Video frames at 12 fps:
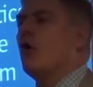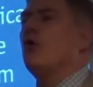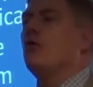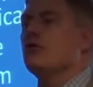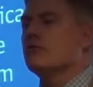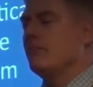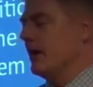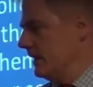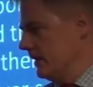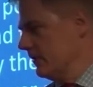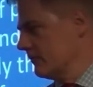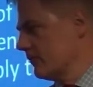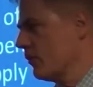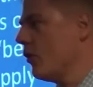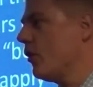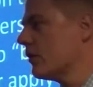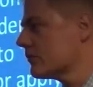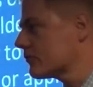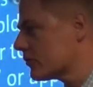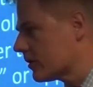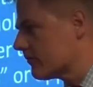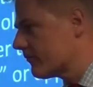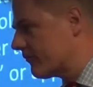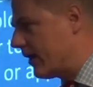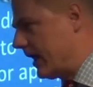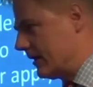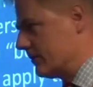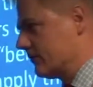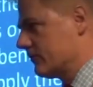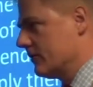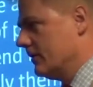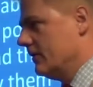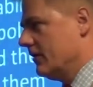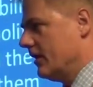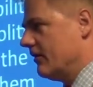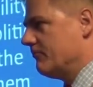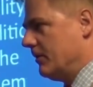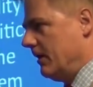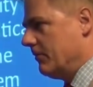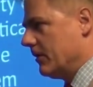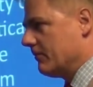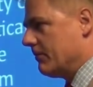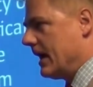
old buddies, long-term friends of people in